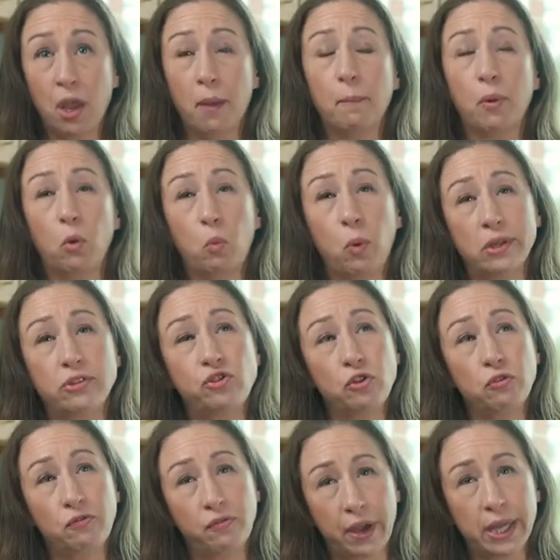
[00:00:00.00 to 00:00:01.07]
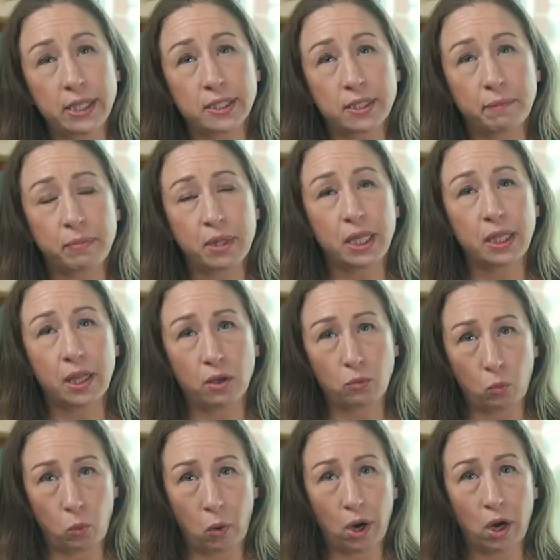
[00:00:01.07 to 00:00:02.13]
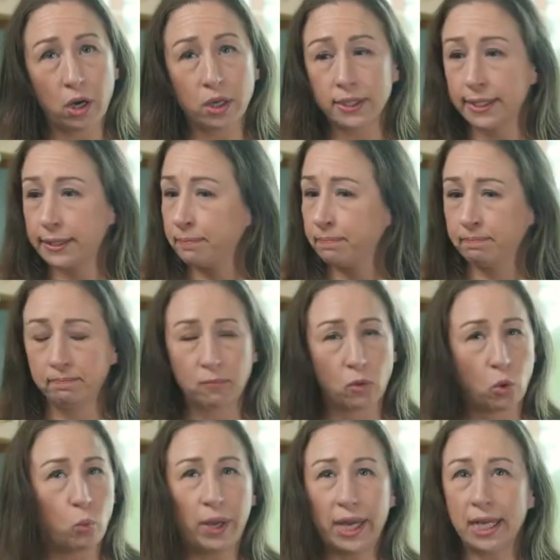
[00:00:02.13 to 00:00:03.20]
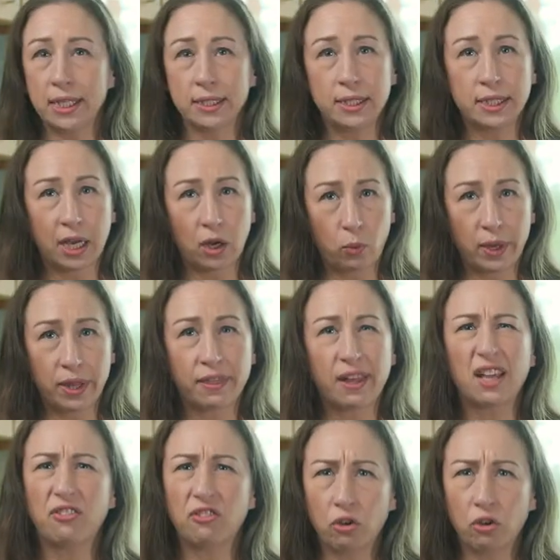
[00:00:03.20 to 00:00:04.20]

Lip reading: but once you find something that works, we can stick with that.